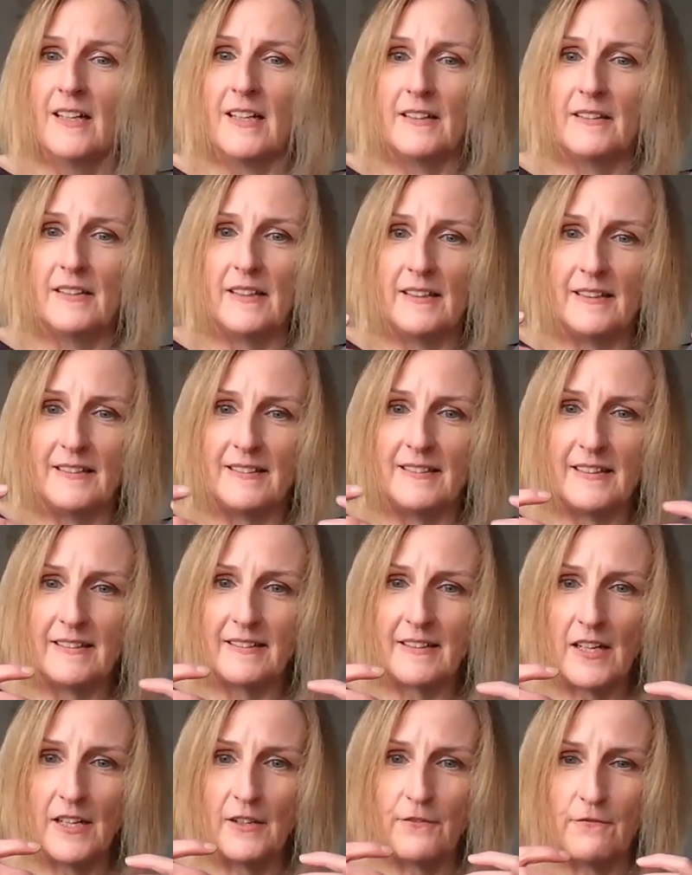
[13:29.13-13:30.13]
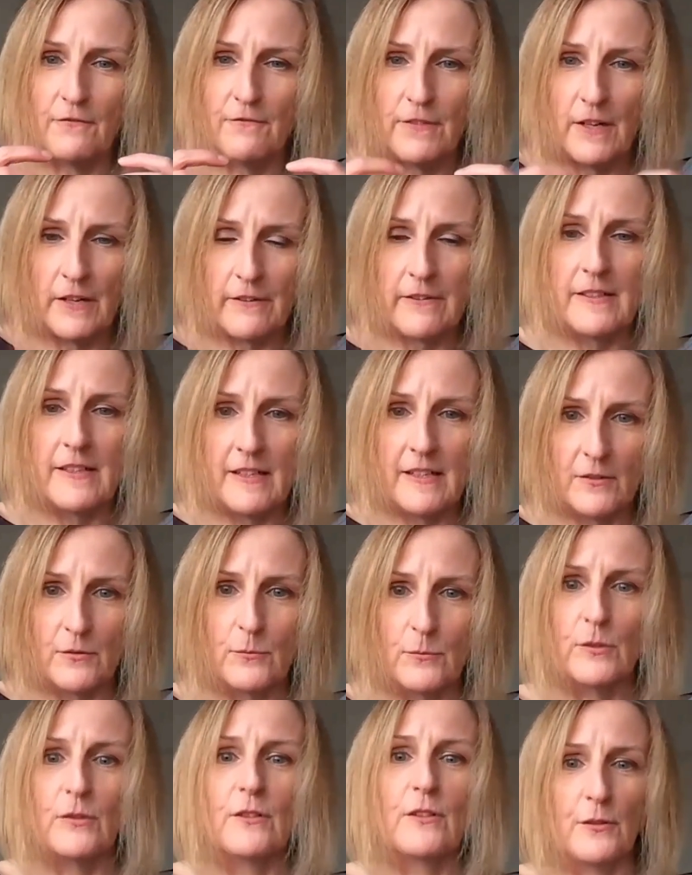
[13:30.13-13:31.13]
And it's kind of very
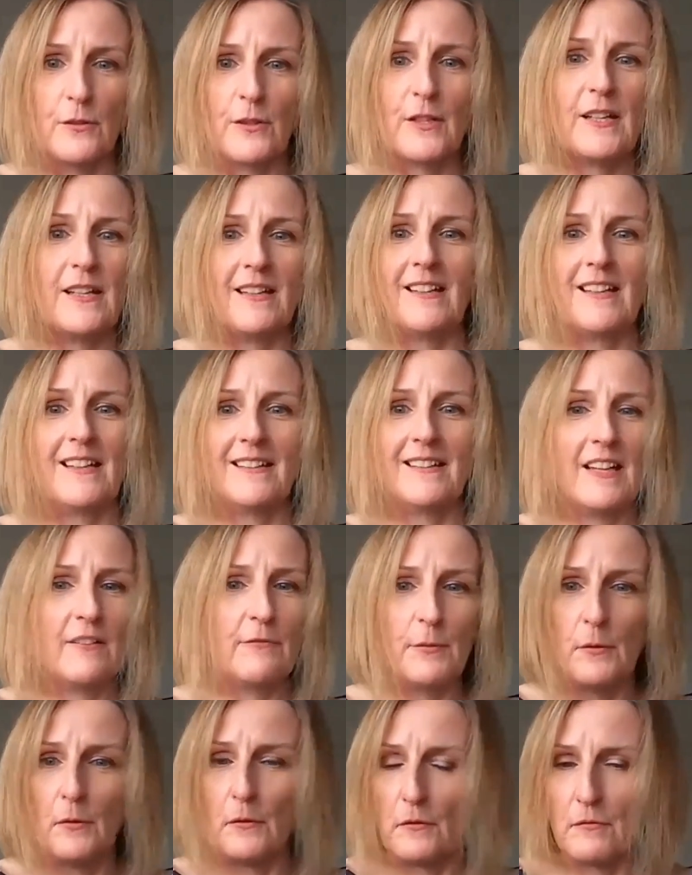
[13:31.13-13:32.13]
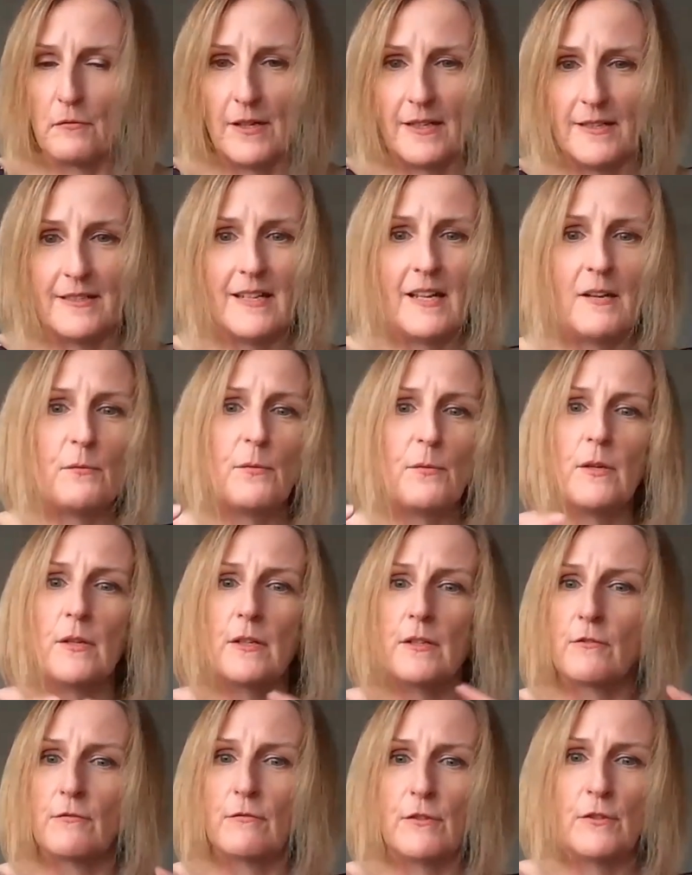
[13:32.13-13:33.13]
inward looking. It's have we got the right
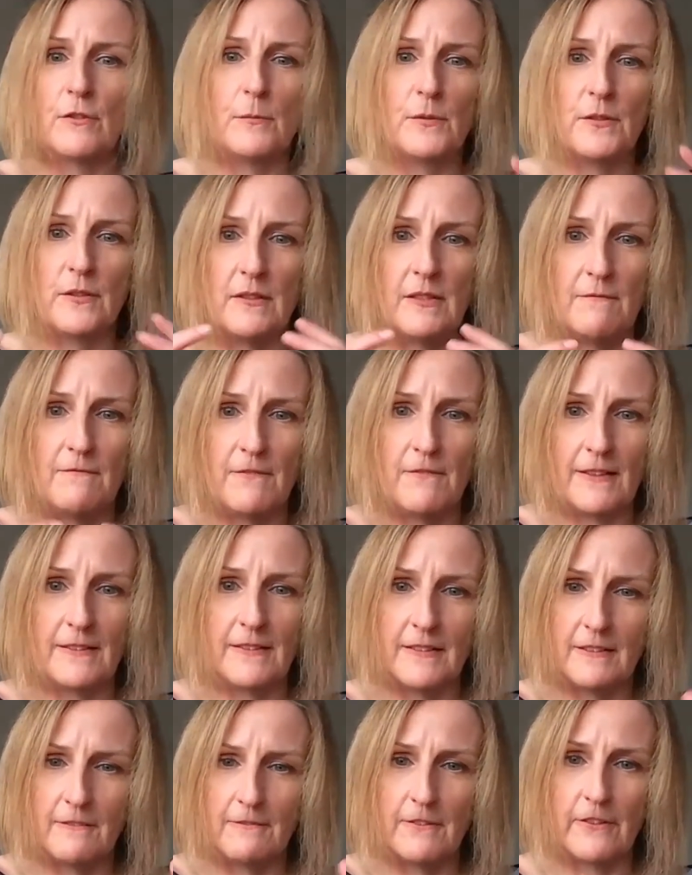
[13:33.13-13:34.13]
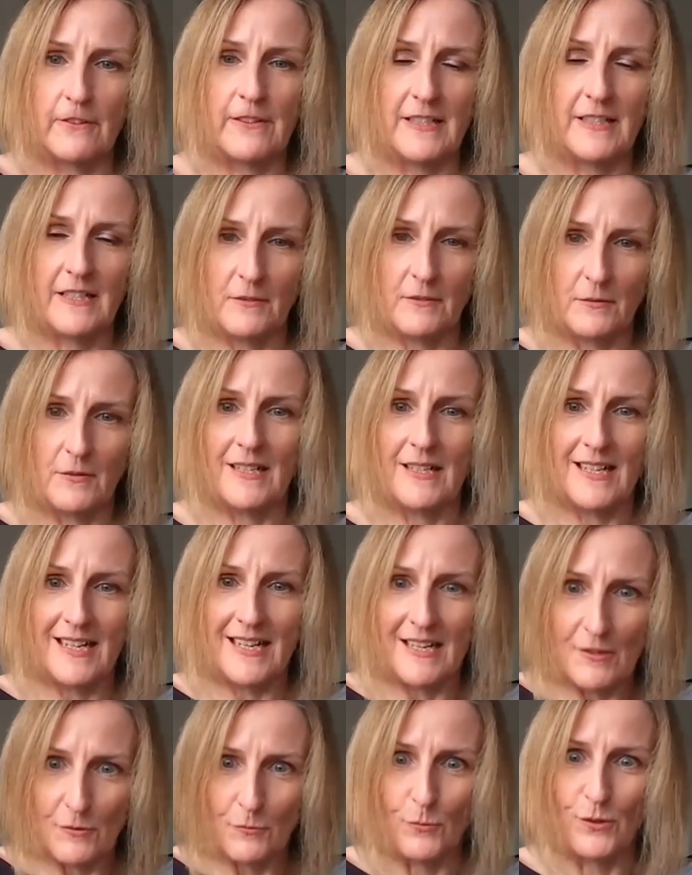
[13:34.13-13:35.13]
network groups and investing very
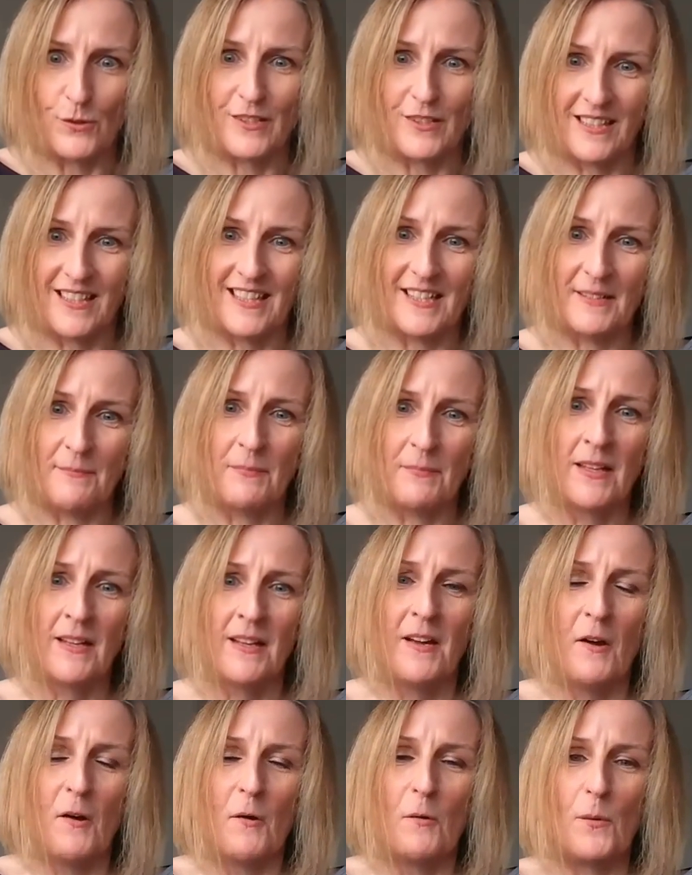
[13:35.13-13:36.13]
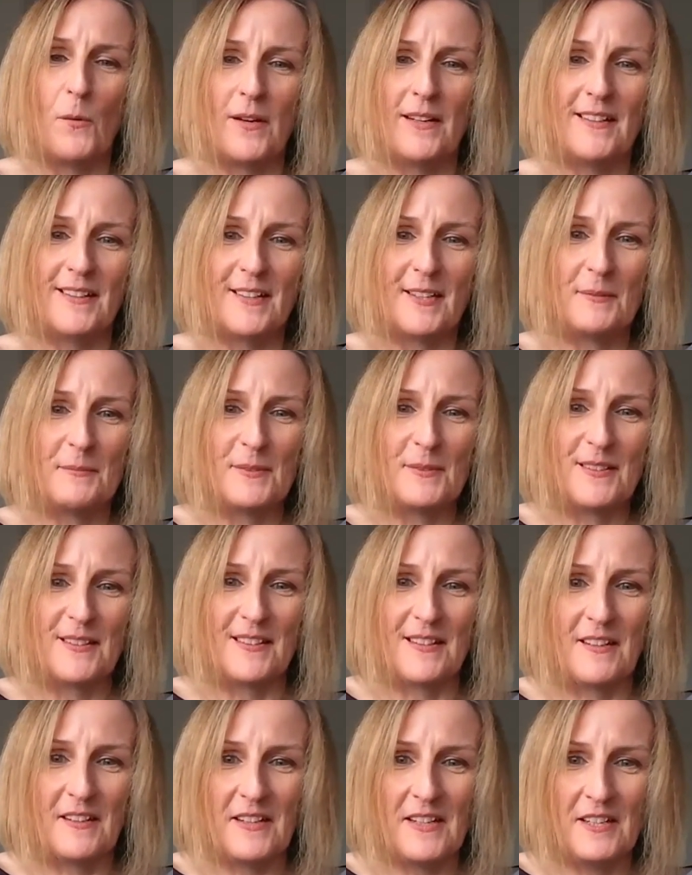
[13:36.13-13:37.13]
inwardly. When it comes to
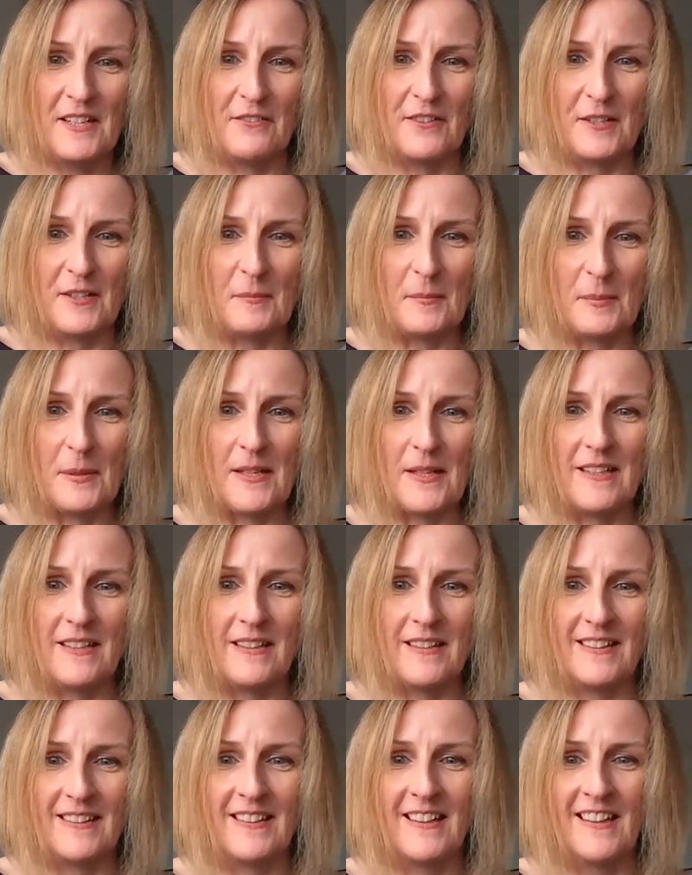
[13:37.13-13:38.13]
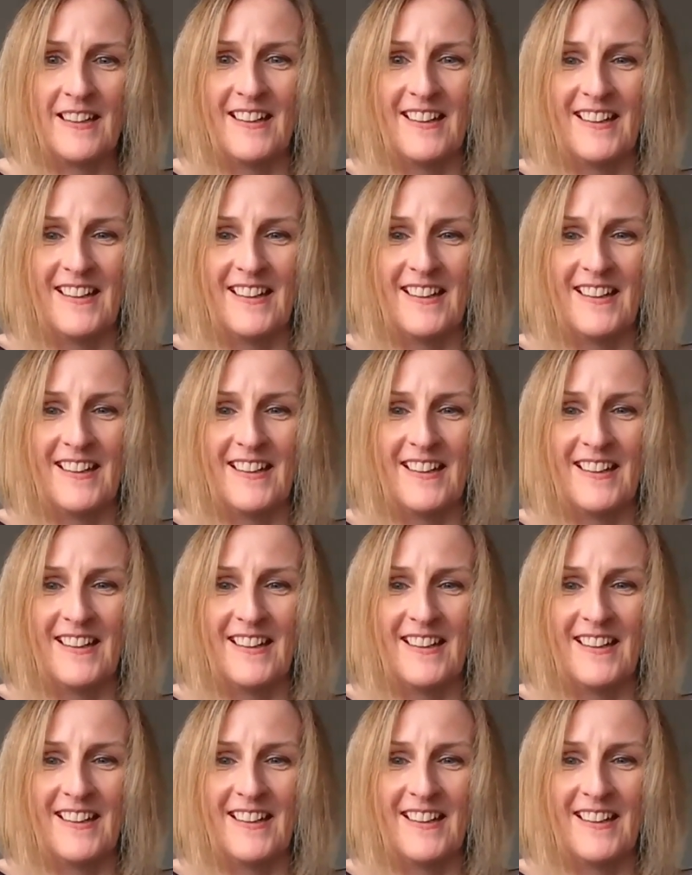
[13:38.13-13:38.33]
the hiring piece,